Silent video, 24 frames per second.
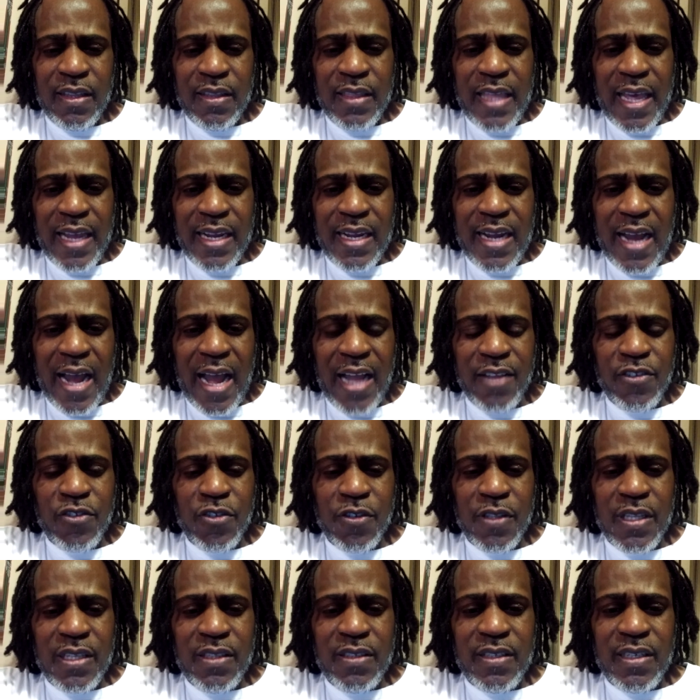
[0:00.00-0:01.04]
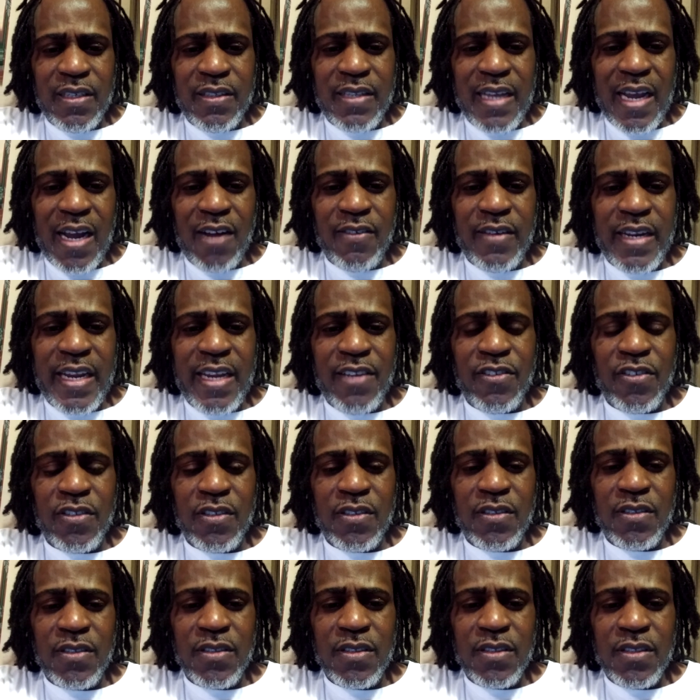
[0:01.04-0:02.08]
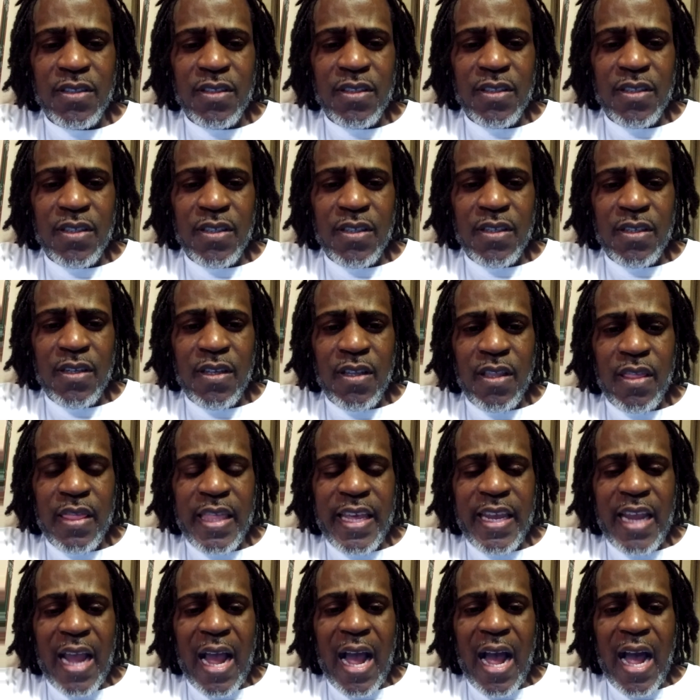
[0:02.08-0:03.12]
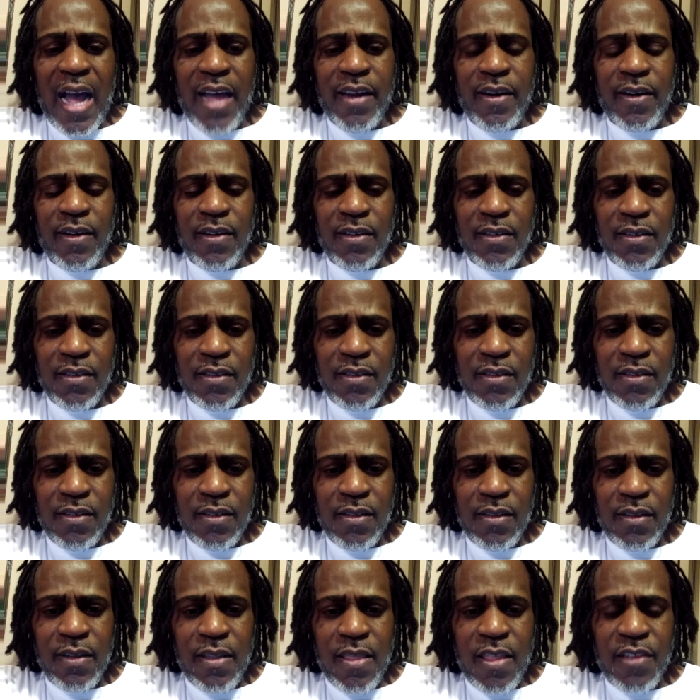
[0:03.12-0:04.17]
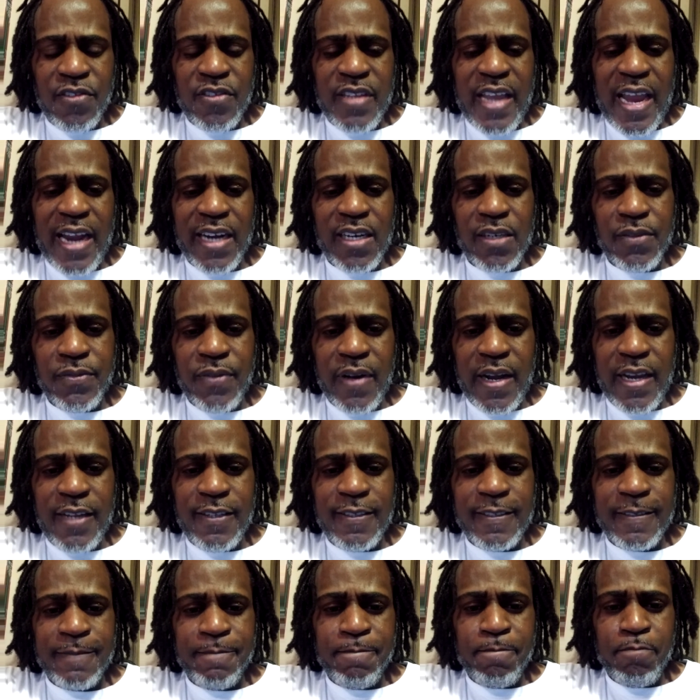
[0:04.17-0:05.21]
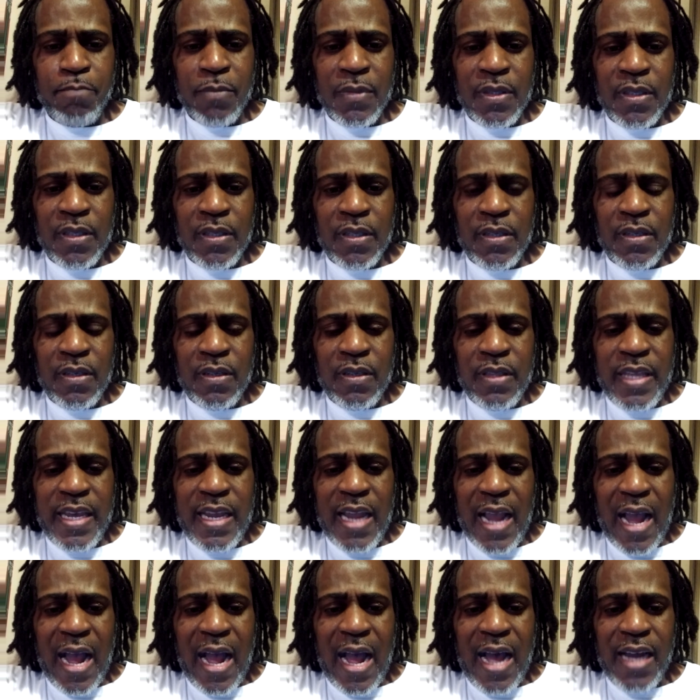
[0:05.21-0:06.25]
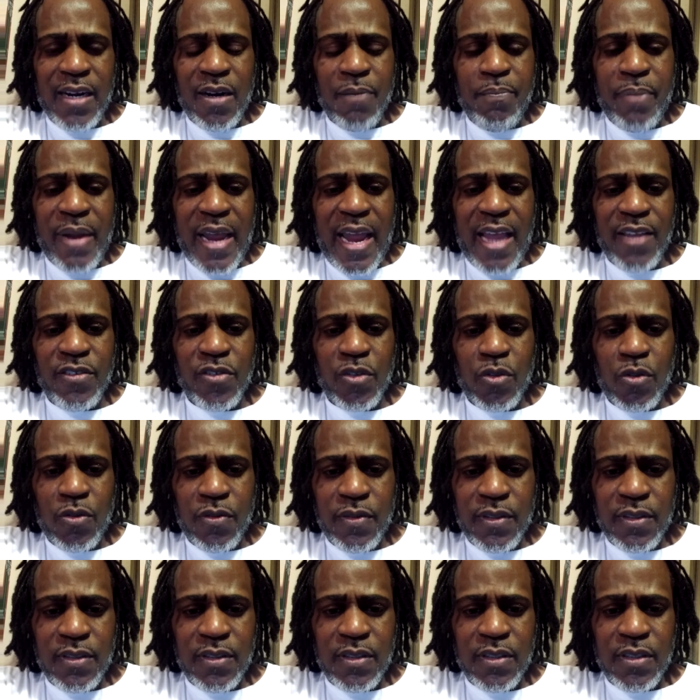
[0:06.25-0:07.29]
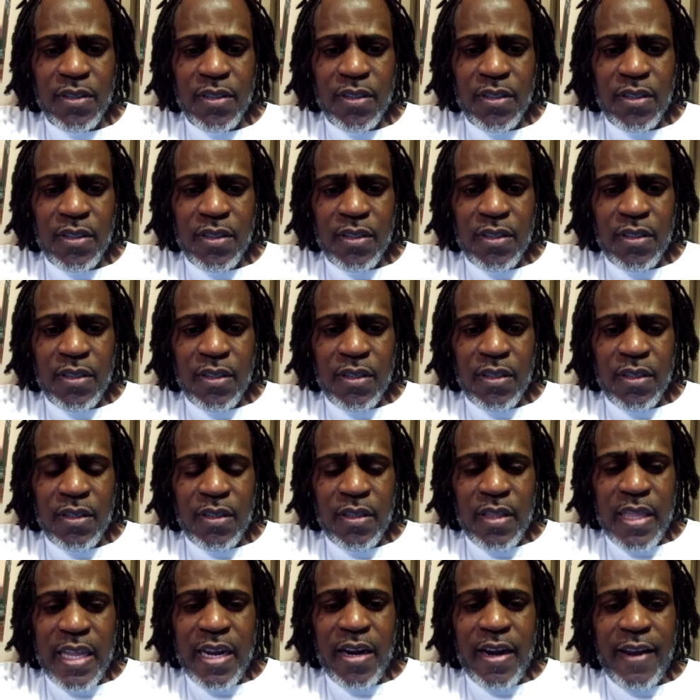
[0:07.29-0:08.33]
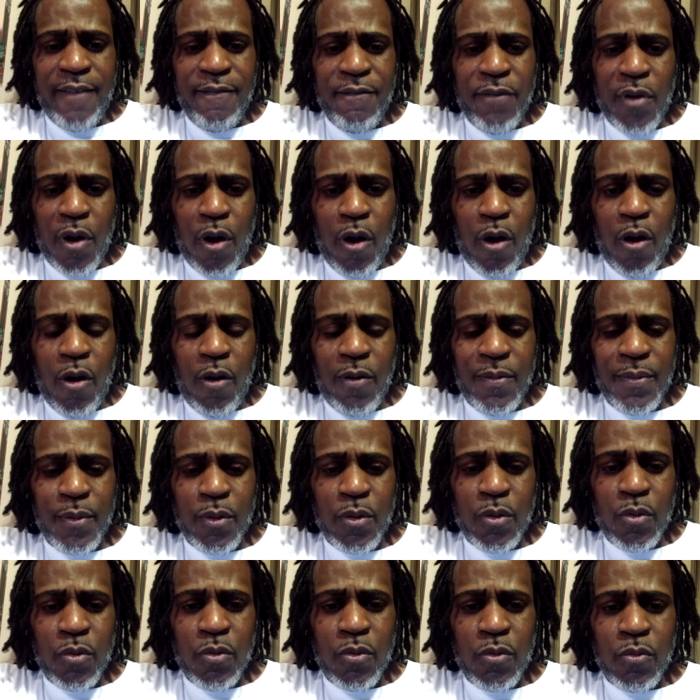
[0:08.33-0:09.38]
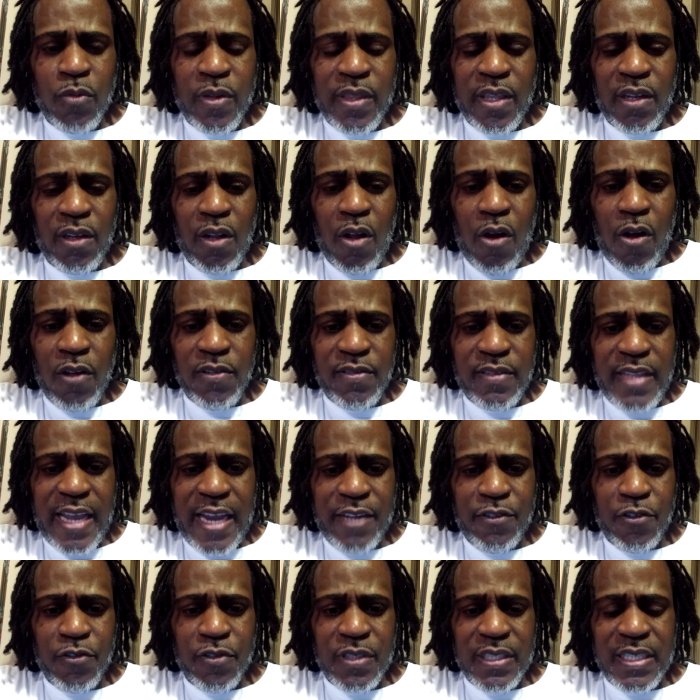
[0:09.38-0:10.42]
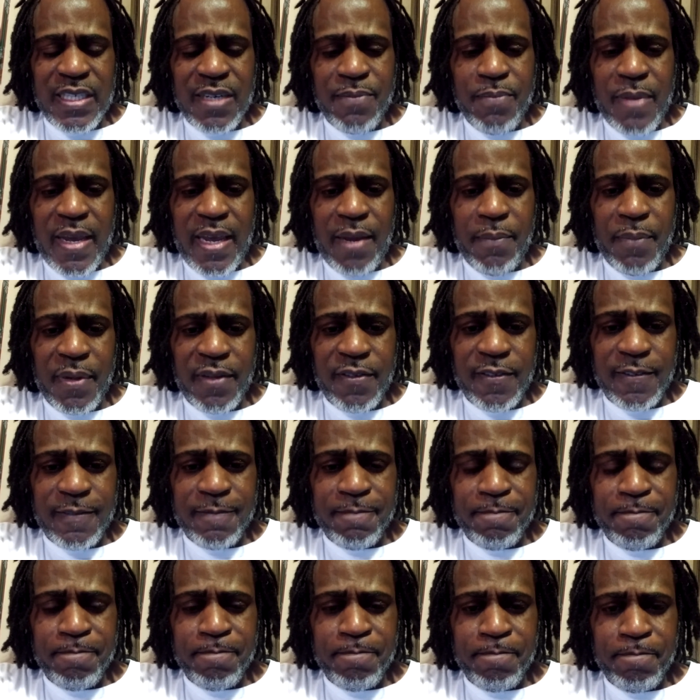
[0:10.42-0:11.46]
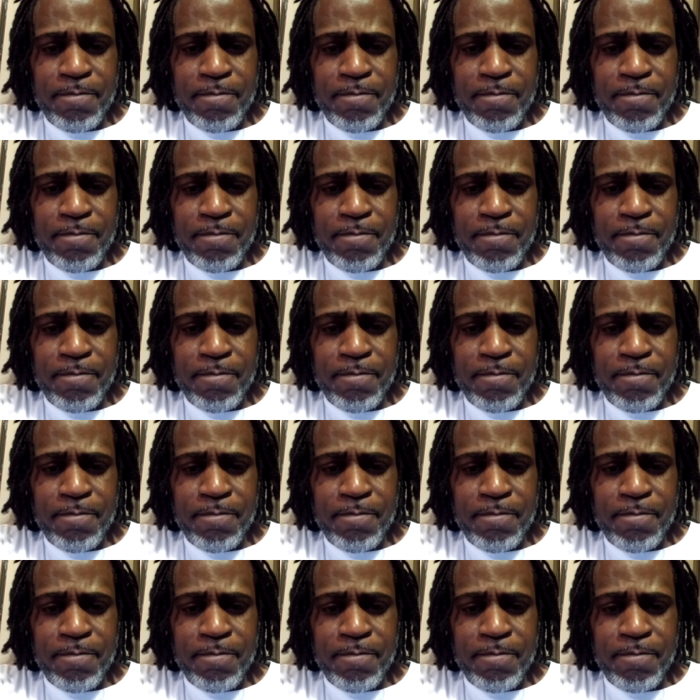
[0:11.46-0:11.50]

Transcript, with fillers: that God showed the Gentile nations they honor the sacrifice. They honor Passover. They're involved with the law, statutes, and commandments.